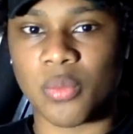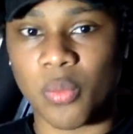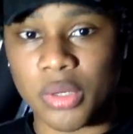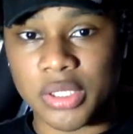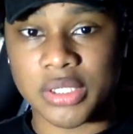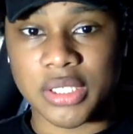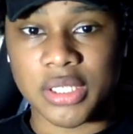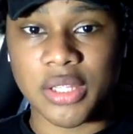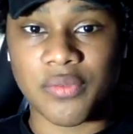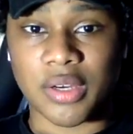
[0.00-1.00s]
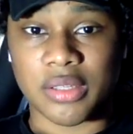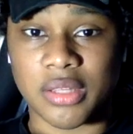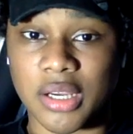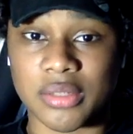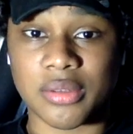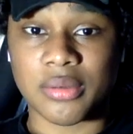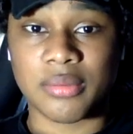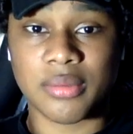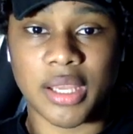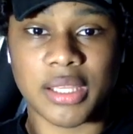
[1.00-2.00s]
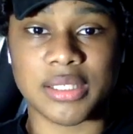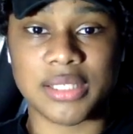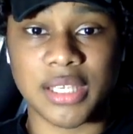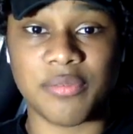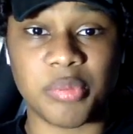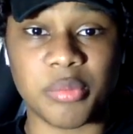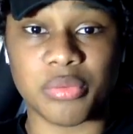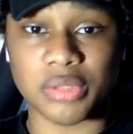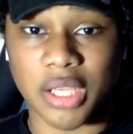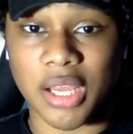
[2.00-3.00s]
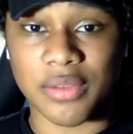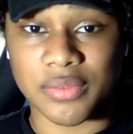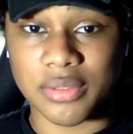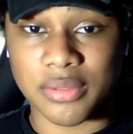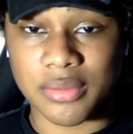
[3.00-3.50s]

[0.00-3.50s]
one detective and a doctor that can save people's lives.